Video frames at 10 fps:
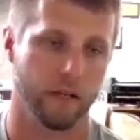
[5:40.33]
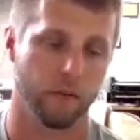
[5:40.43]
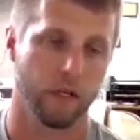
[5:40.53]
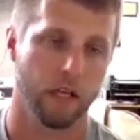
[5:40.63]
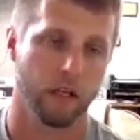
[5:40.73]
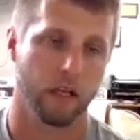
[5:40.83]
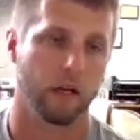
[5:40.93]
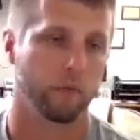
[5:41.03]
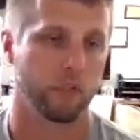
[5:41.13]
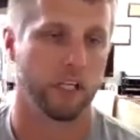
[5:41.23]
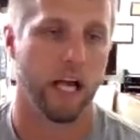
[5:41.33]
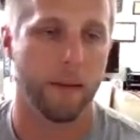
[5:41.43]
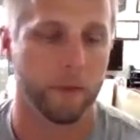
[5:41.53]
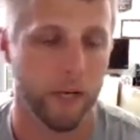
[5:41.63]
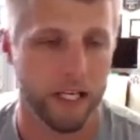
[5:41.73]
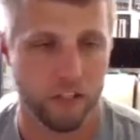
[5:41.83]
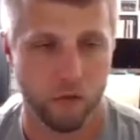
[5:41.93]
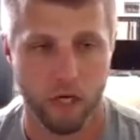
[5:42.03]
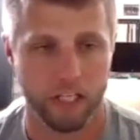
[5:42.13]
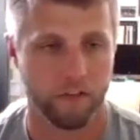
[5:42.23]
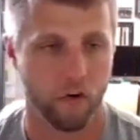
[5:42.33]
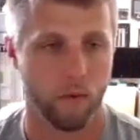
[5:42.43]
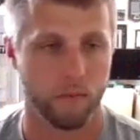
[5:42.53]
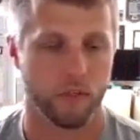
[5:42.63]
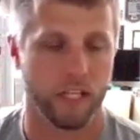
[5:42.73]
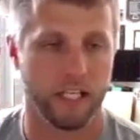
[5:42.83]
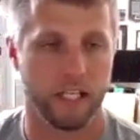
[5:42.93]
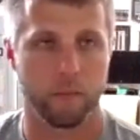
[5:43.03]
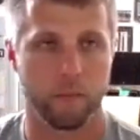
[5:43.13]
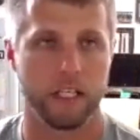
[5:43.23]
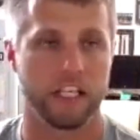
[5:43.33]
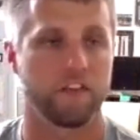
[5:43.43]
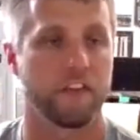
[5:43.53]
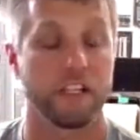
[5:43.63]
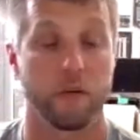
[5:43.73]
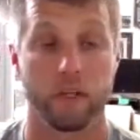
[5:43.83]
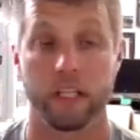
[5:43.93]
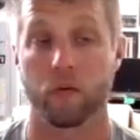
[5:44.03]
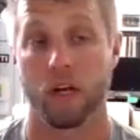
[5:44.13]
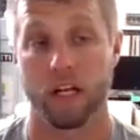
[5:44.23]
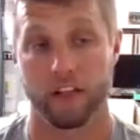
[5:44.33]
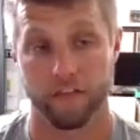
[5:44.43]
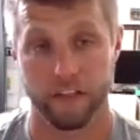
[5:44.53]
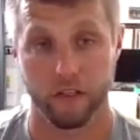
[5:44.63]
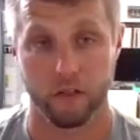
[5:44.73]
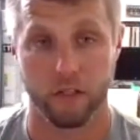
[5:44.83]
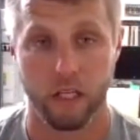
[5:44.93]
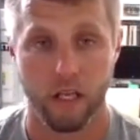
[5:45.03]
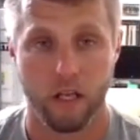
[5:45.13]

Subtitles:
I'm trying to optimize their running form so they can be efficient when they run on the field.